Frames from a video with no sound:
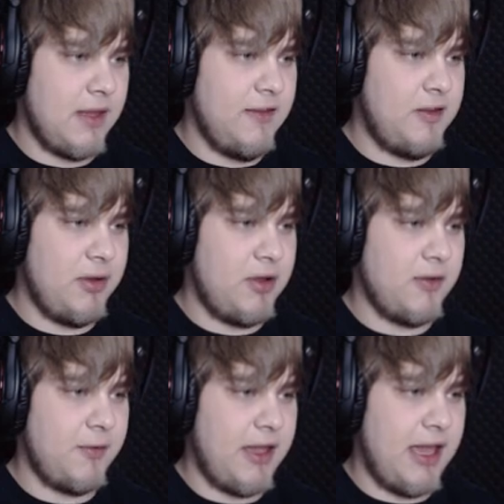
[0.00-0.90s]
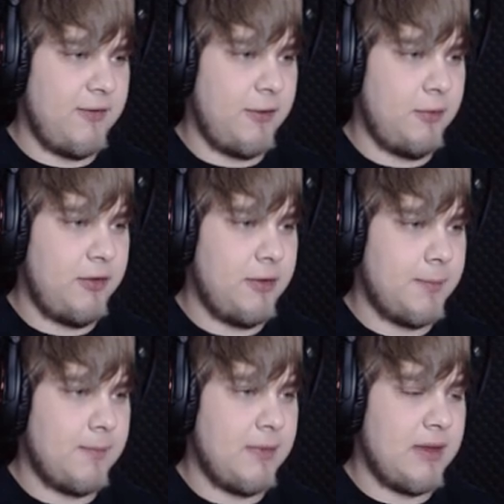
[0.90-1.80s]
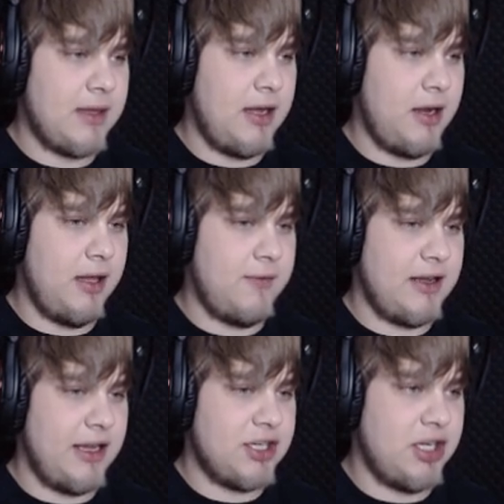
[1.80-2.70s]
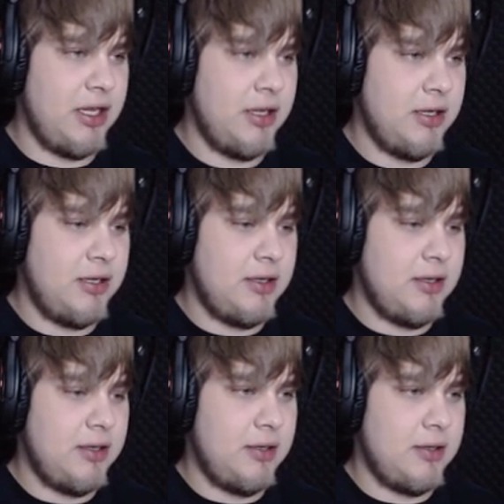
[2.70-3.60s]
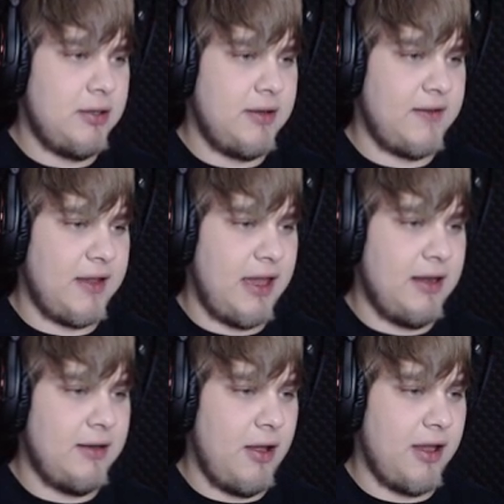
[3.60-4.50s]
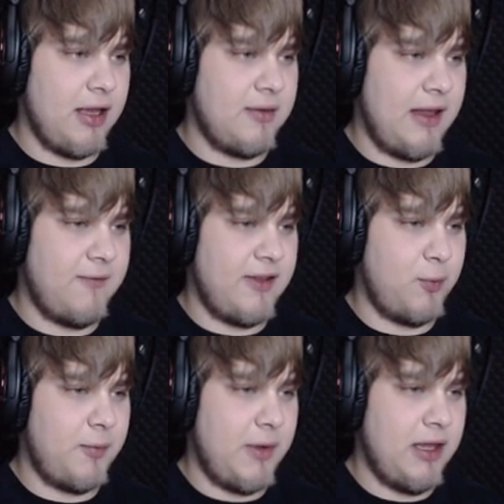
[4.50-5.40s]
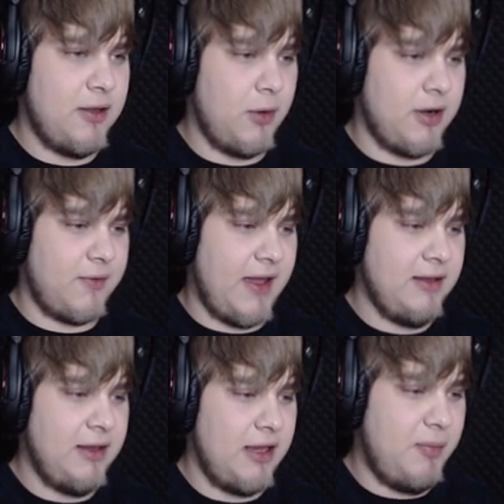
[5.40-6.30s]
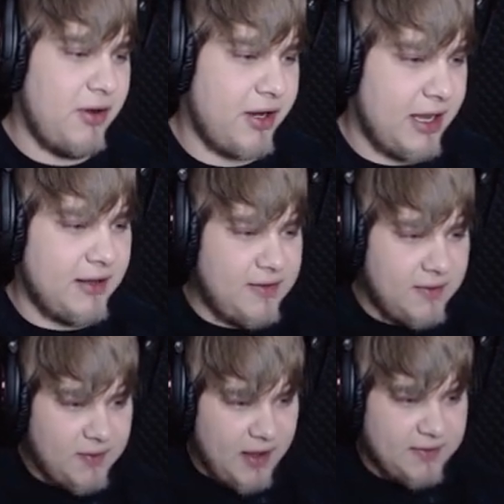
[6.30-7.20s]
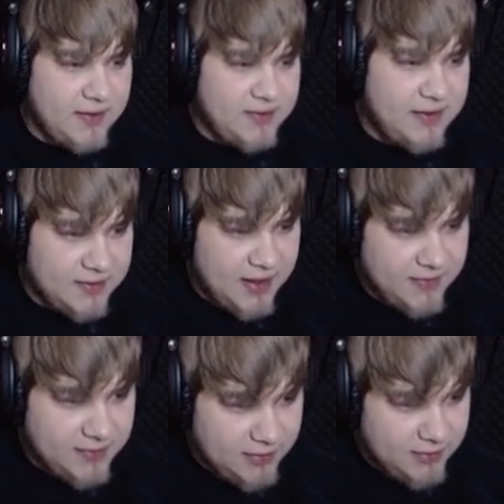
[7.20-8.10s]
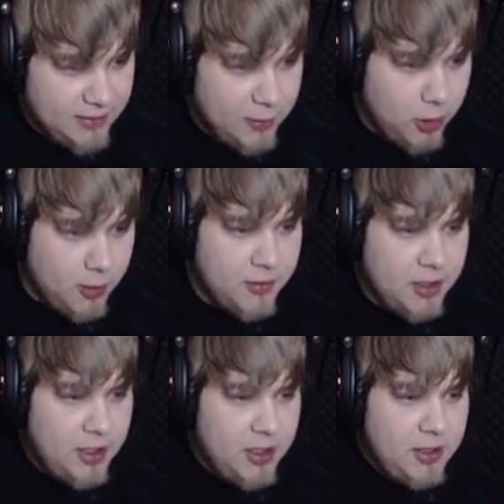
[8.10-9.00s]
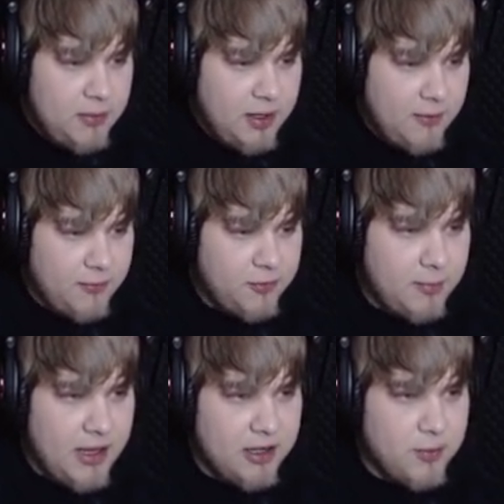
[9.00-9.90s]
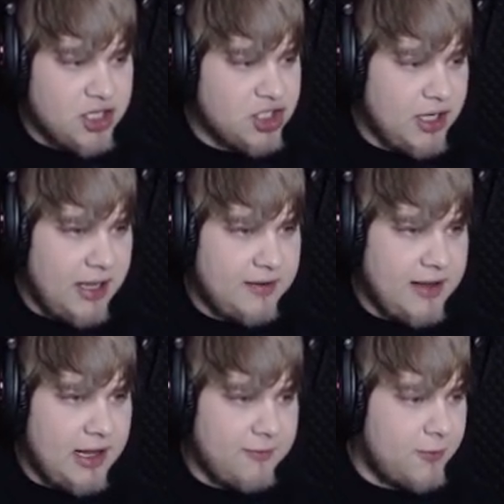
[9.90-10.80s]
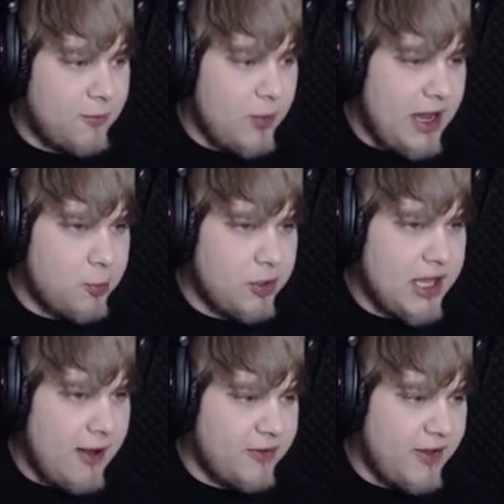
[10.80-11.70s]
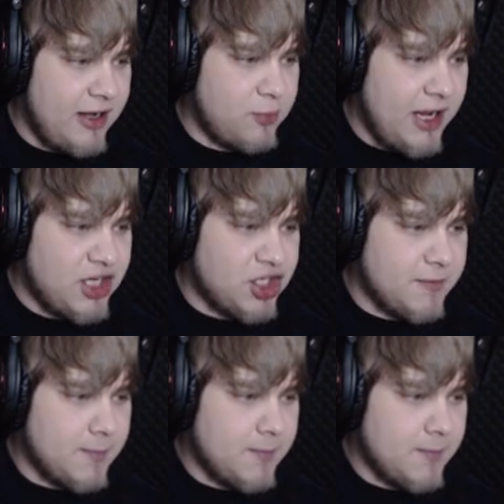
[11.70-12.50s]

Is it because of canned food? Can I eat that actually? Yes, I can. Now I can take that with me. What is that? A beer can. It's disgustingly warm. Recovers some hydration and health. Great, recovers hydration.